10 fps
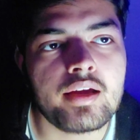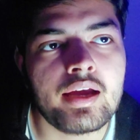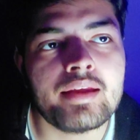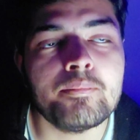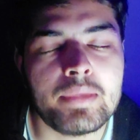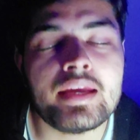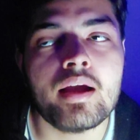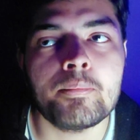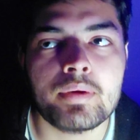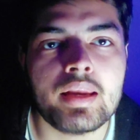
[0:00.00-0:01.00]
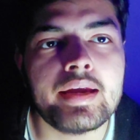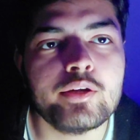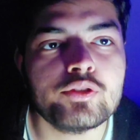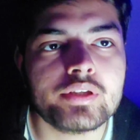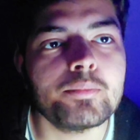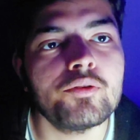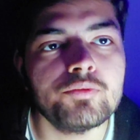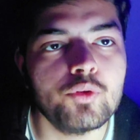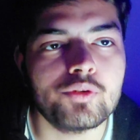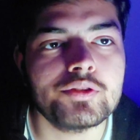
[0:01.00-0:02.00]
I may apply to some
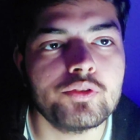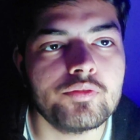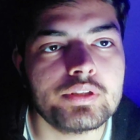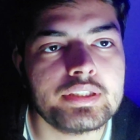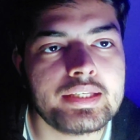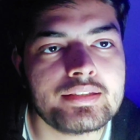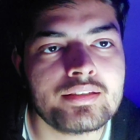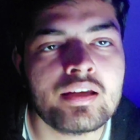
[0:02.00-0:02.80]
of those universities.